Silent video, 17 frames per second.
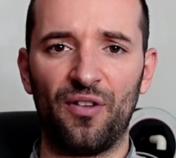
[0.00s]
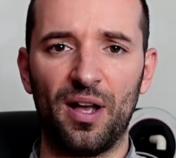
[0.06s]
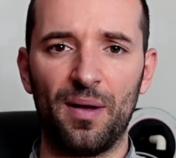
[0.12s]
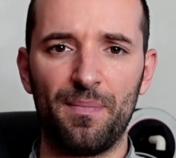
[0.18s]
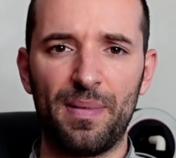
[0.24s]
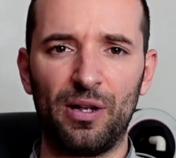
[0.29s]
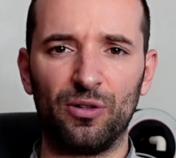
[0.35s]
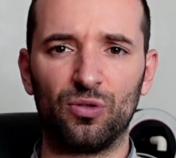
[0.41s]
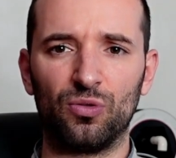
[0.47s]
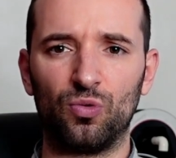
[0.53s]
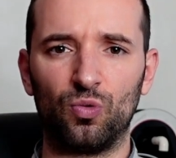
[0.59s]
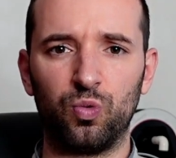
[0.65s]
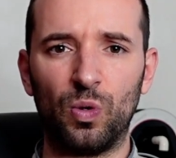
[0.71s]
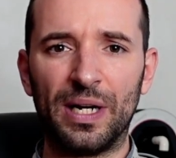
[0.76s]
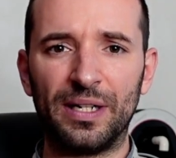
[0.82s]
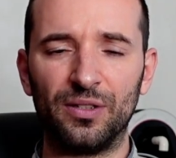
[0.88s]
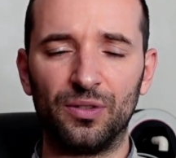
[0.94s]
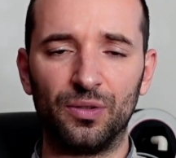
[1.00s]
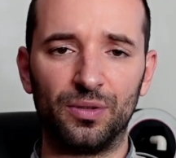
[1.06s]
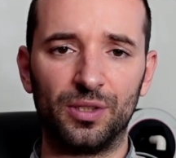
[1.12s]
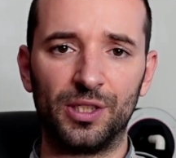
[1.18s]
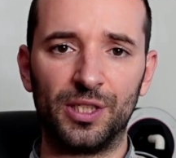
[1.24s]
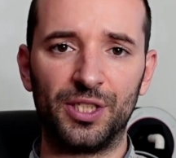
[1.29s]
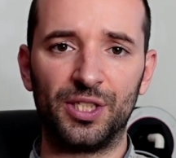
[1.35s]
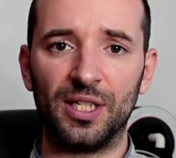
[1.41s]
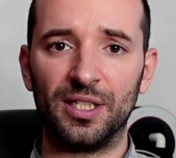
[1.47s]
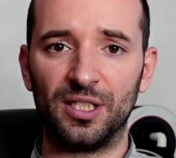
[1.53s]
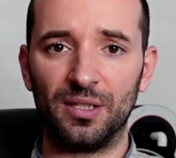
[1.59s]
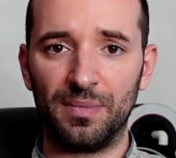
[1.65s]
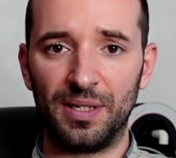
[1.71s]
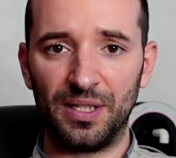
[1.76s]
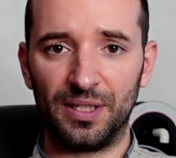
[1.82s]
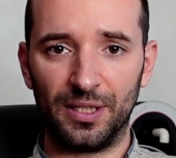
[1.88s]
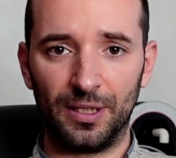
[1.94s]
about 20 to 30
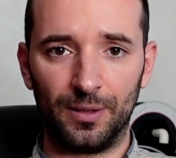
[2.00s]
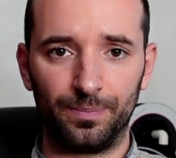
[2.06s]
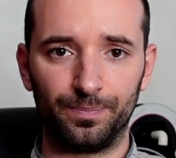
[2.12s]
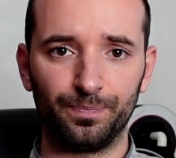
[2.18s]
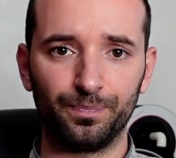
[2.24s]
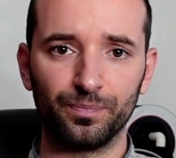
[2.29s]
centimeters